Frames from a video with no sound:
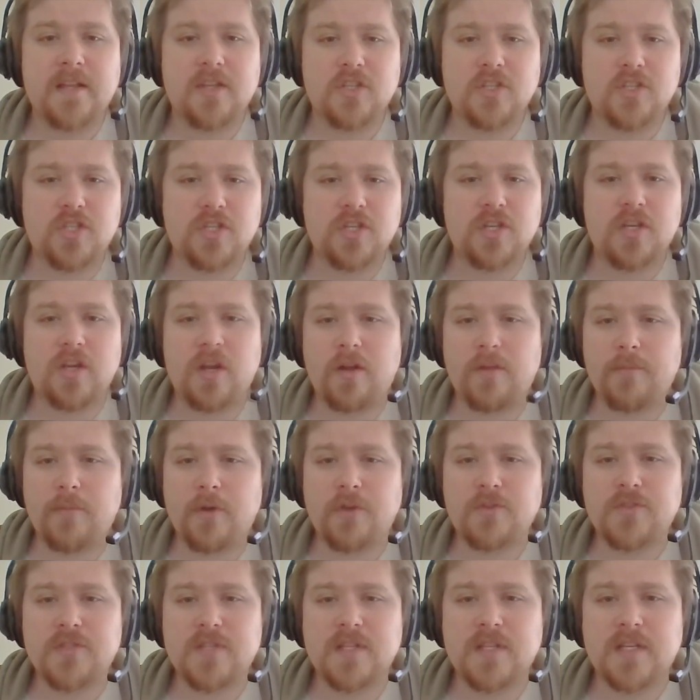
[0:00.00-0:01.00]
You should know
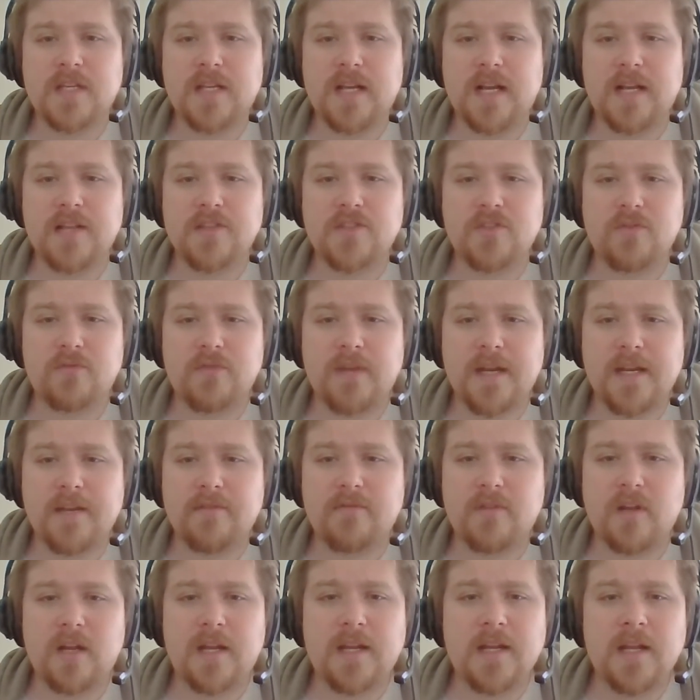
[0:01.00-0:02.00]
most of the cards
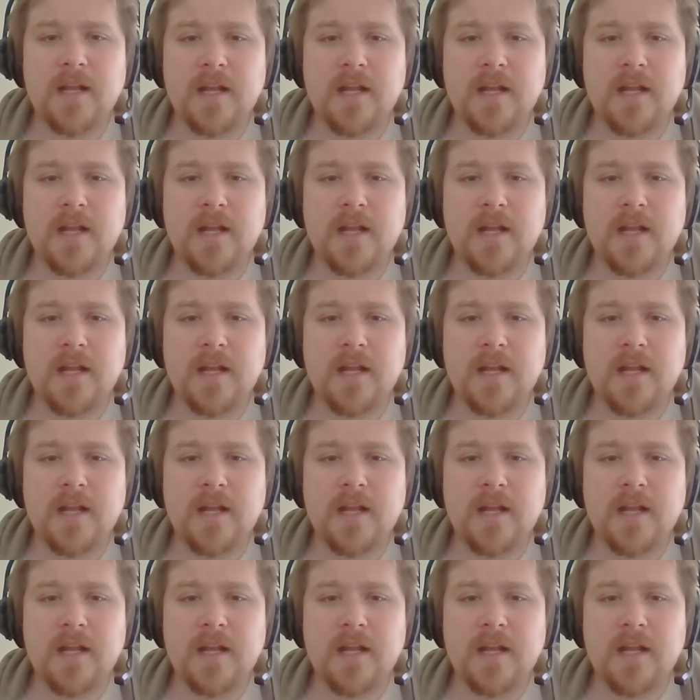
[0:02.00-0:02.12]
already, right?